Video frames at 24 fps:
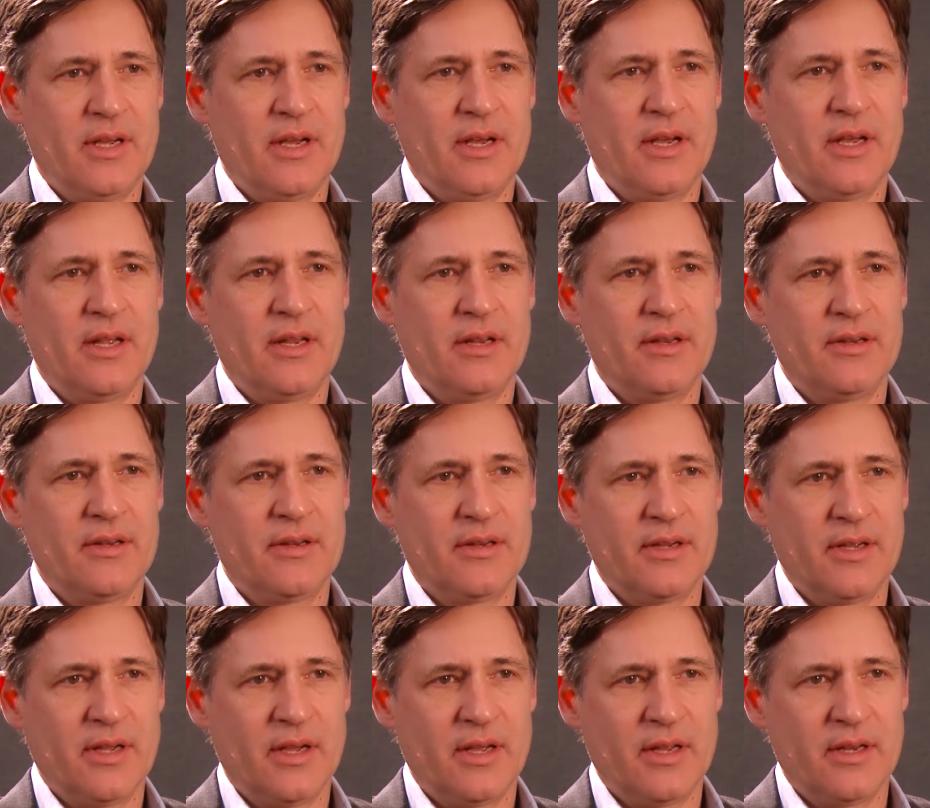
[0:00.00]

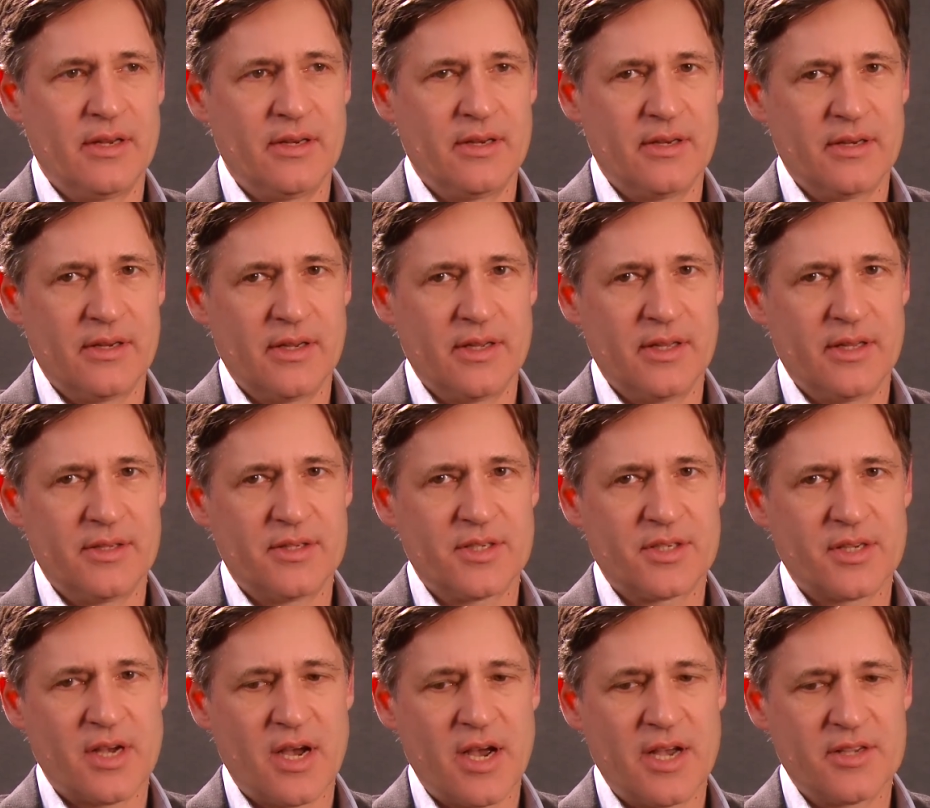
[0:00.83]
and
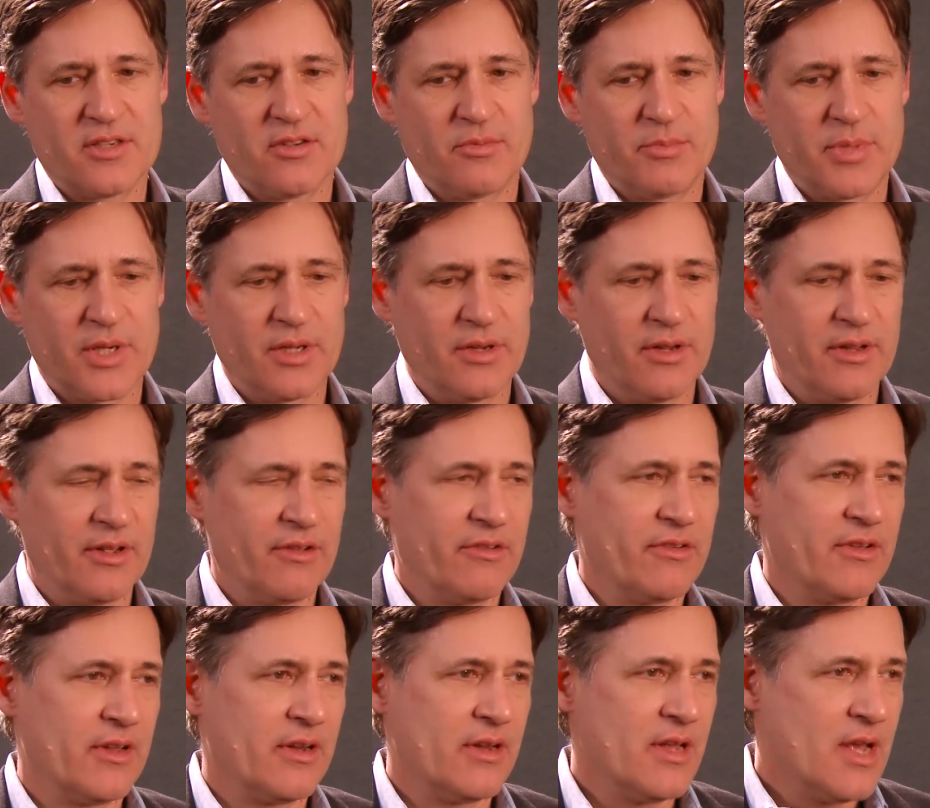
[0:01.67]
size of
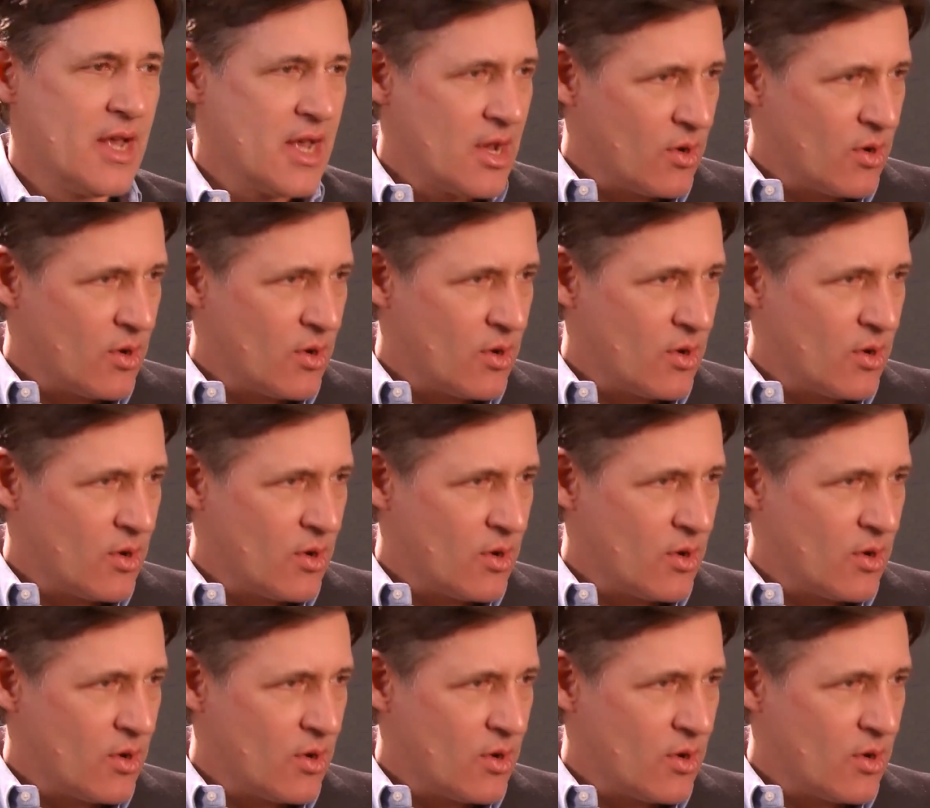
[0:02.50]
buildings and